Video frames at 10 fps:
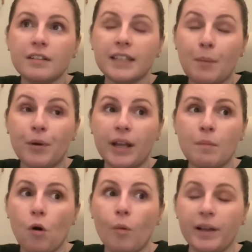that break
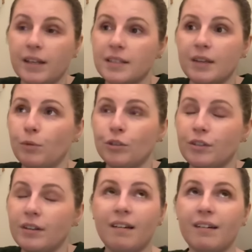more, because it would
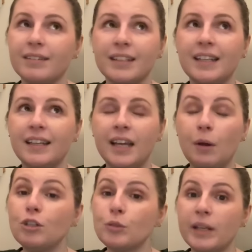
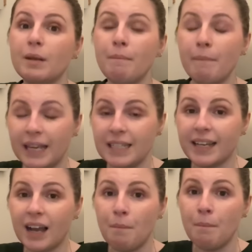just be an
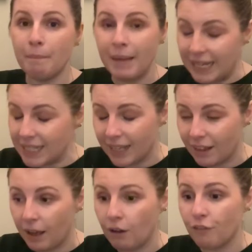amazing, amazing
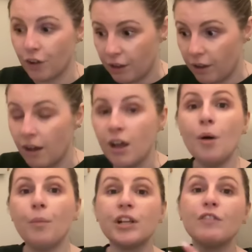thing for her.
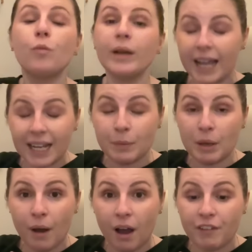But if we get to be a
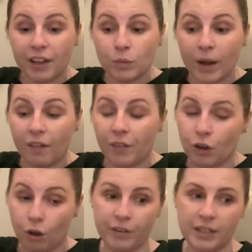part of it as well, then
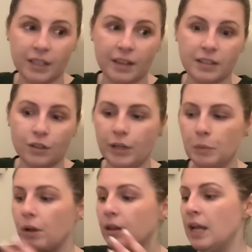obviously that's
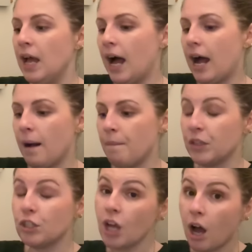incredible.
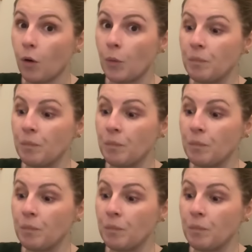And so